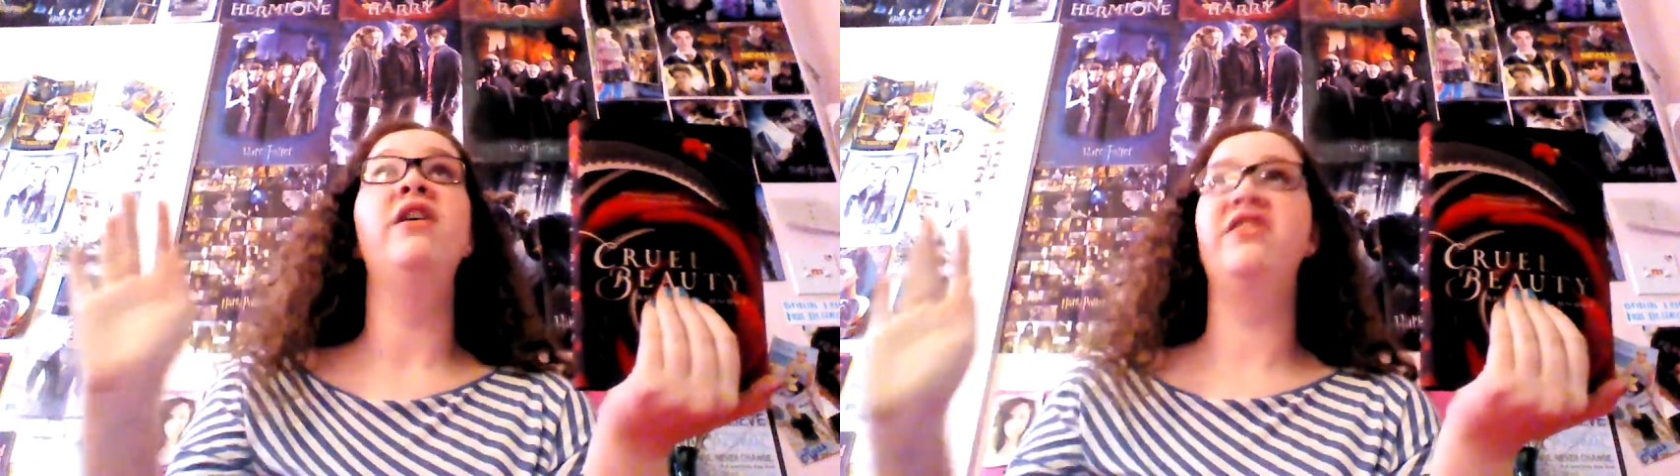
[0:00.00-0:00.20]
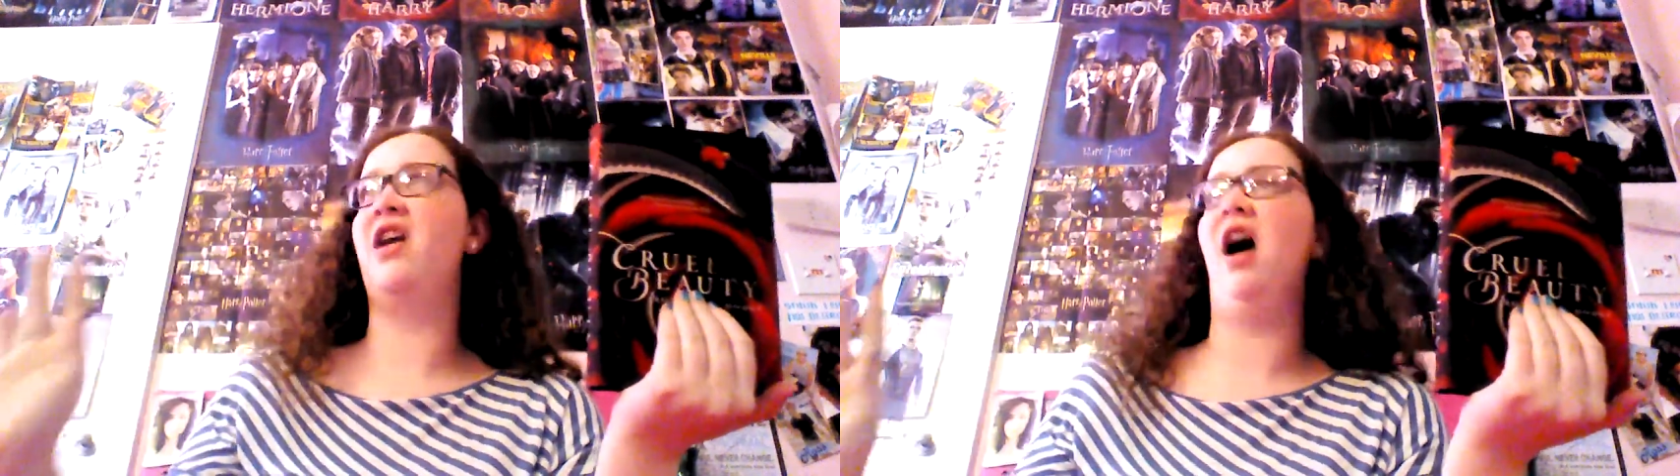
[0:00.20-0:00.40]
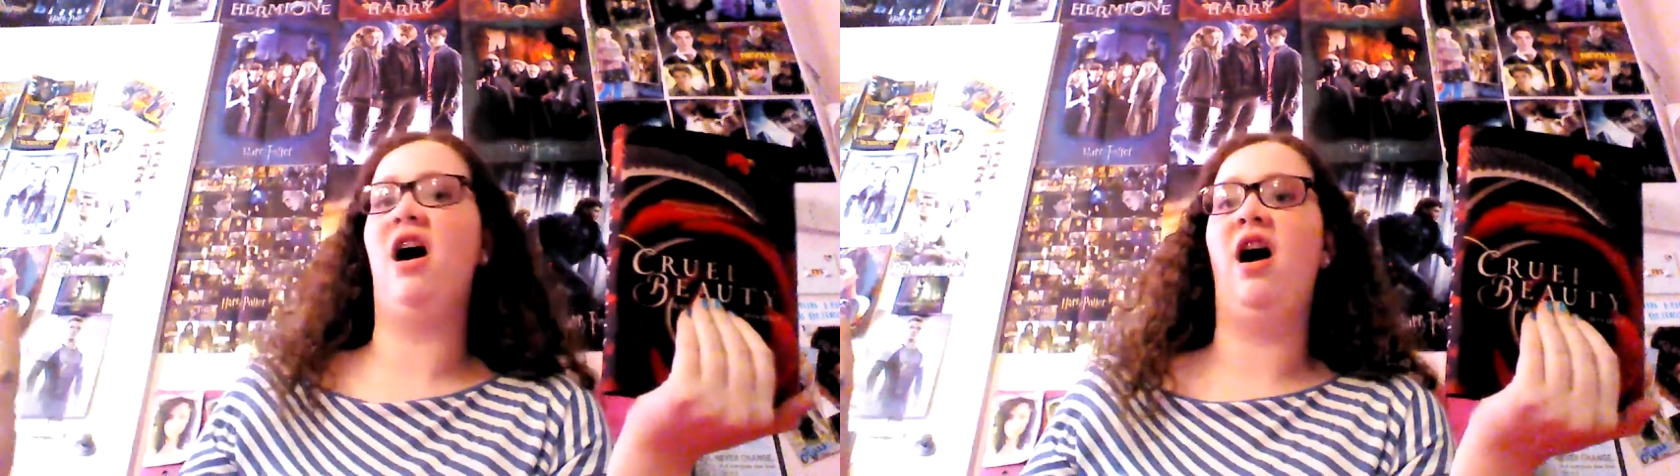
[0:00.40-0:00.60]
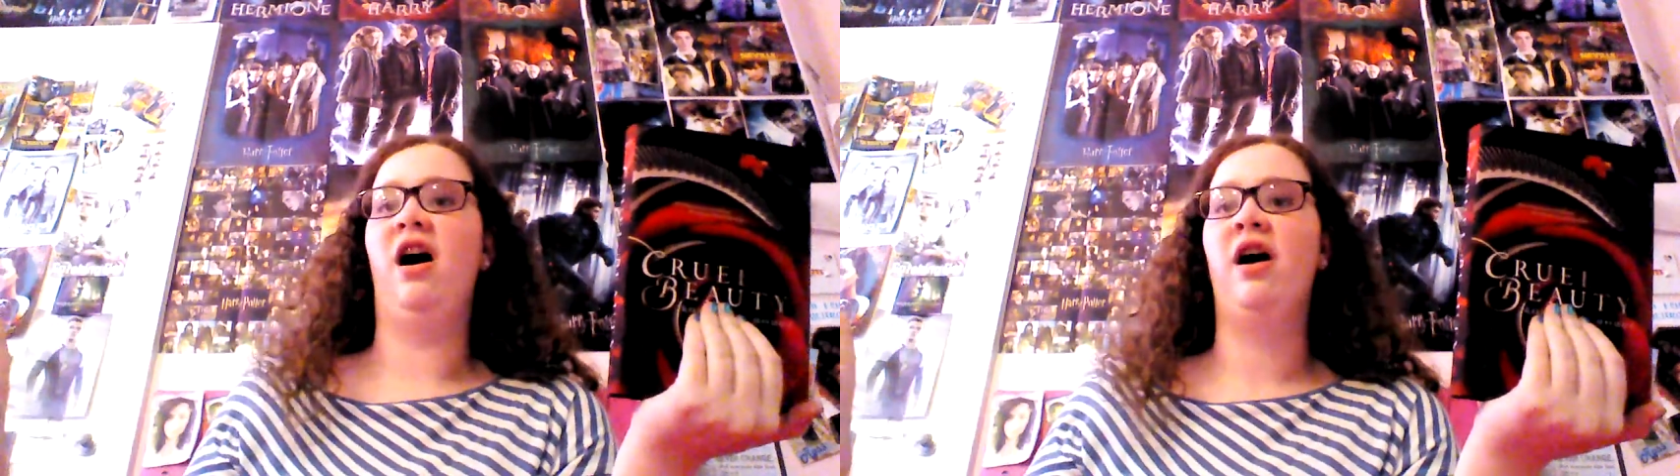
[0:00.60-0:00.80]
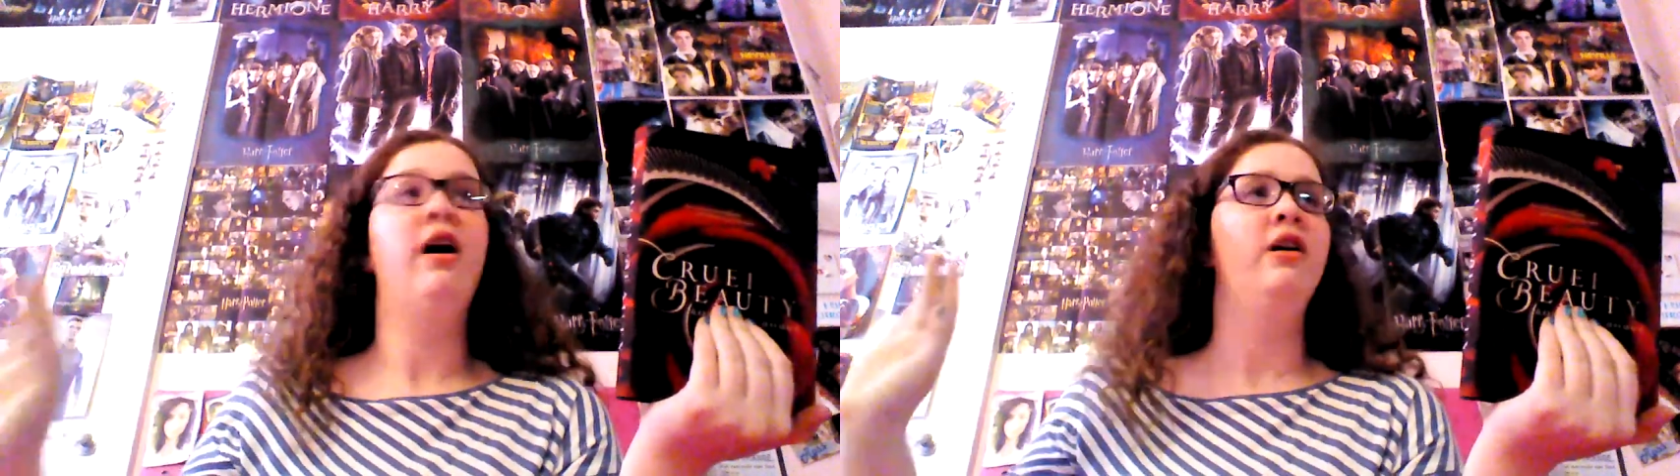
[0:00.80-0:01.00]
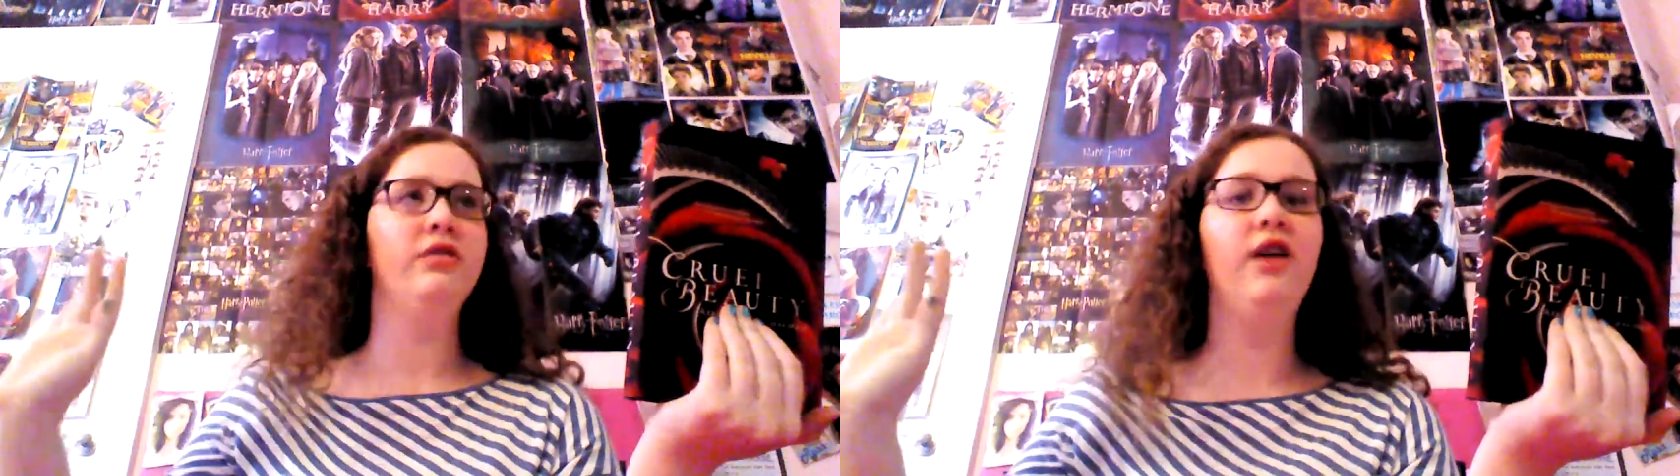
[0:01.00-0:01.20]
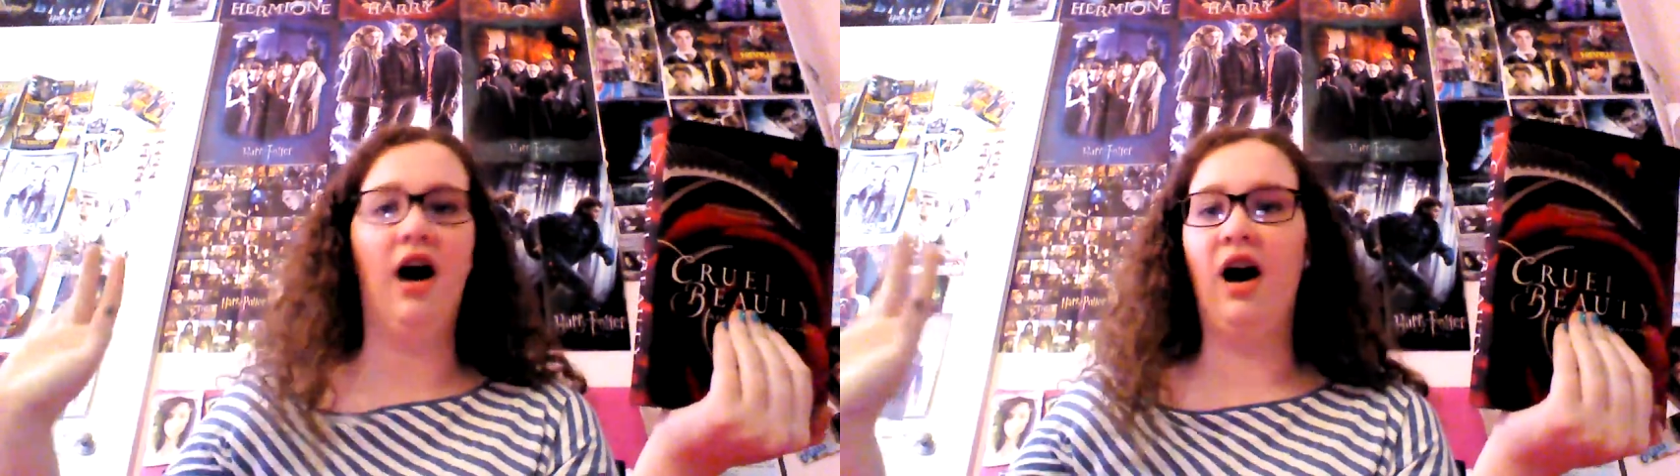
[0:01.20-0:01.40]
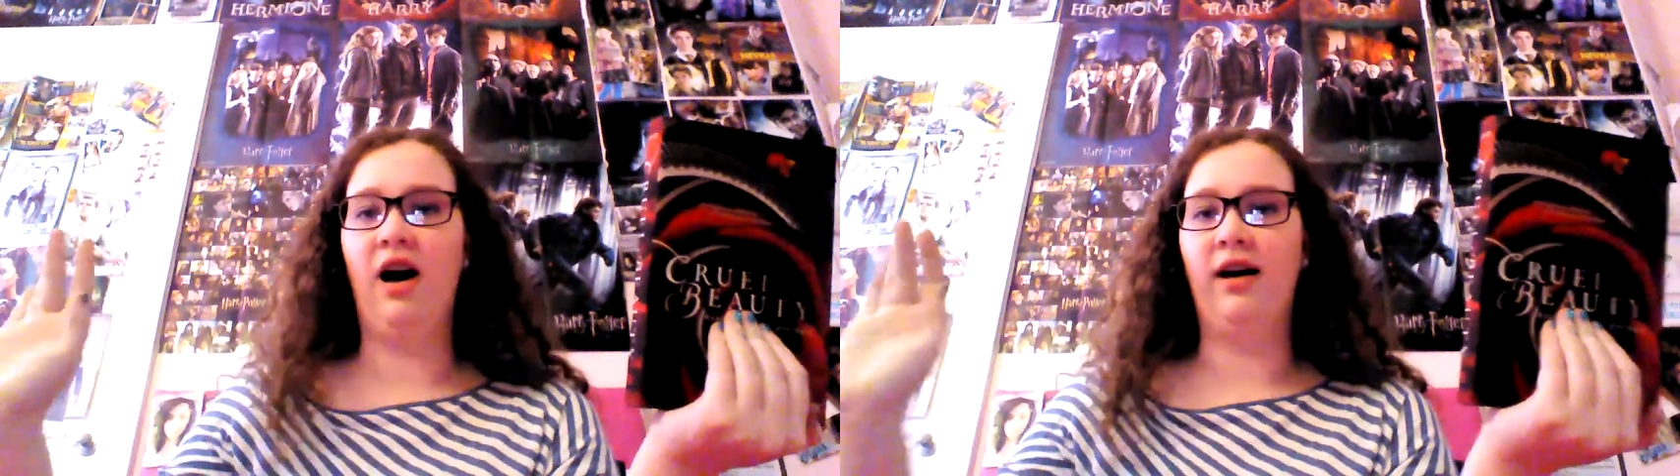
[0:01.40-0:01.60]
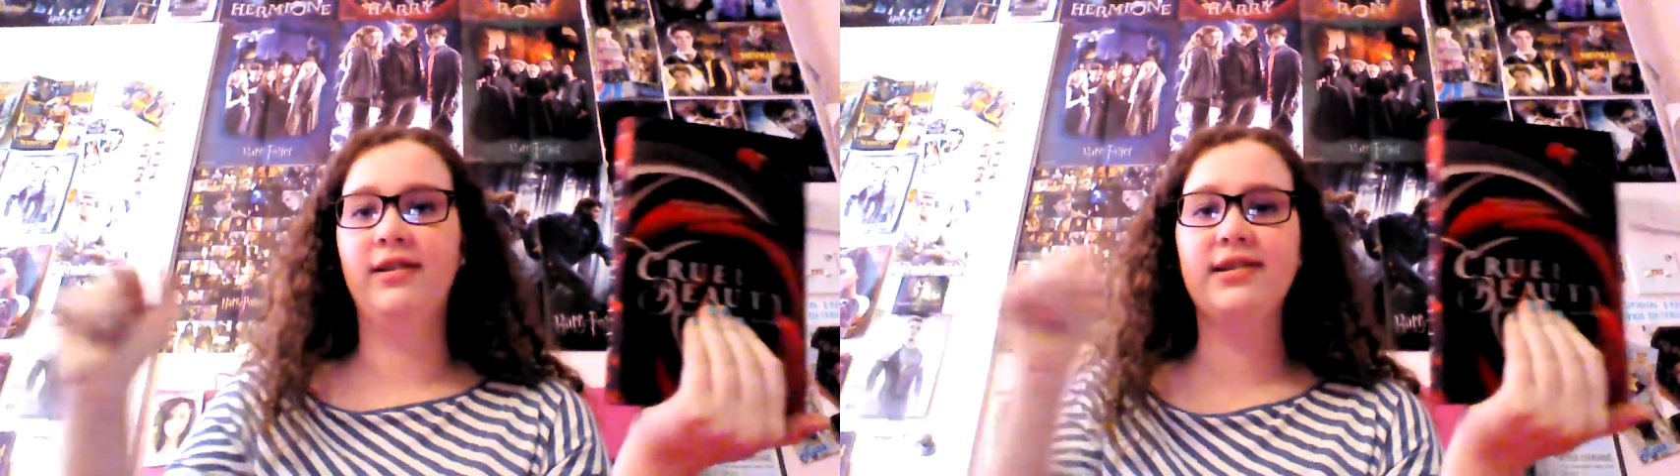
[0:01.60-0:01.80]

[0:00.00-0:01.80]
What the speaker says: nuh-uh.